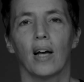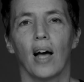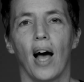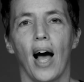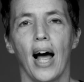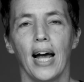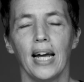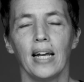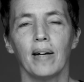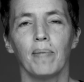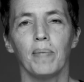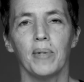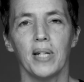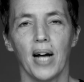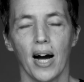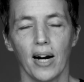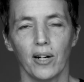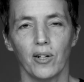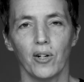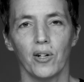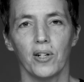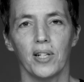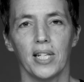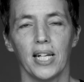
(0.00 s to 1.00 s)
I am
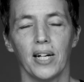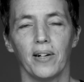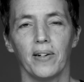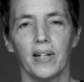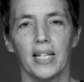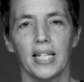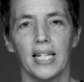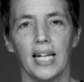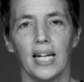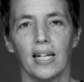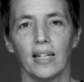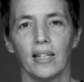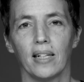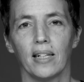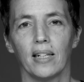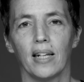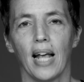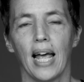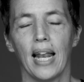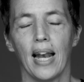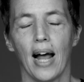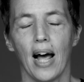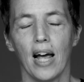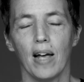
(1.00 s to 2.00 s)
Doctor Sarah Szanton,
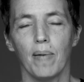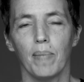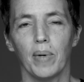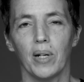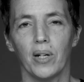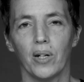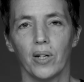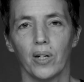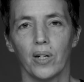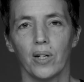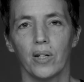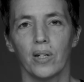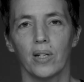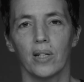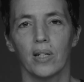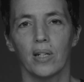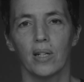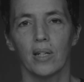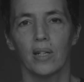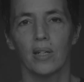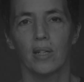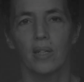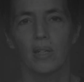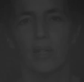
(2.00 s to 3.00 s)
and I am a nurse.